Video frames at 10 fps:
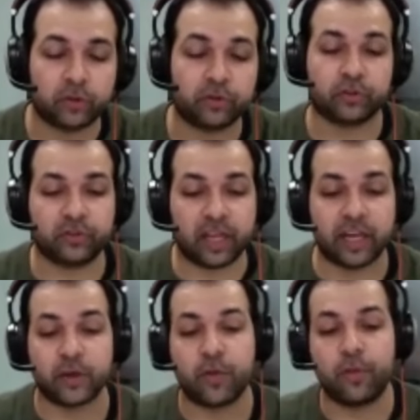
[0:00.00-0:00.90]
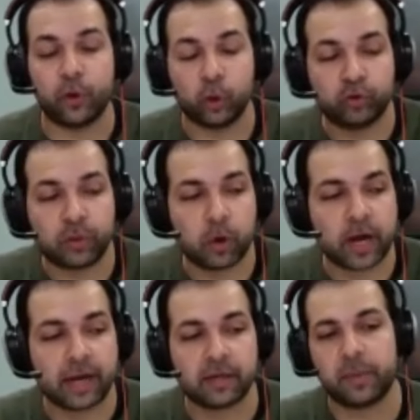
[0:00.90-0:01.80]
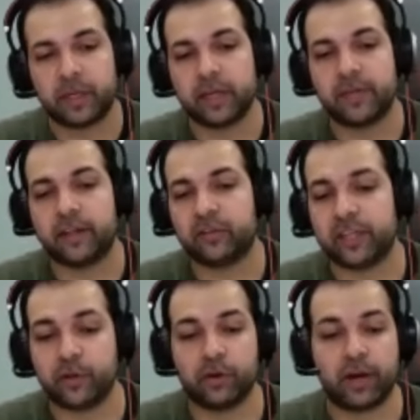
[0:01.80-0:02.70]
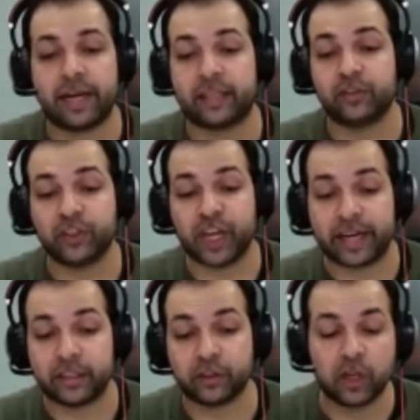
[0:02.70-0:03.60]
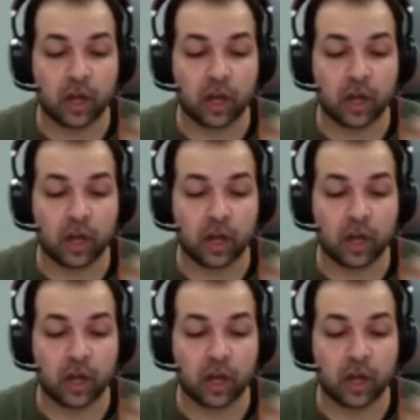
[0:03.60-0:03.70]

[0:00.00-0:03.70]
So you're selling through someone, and typically that's either in exchange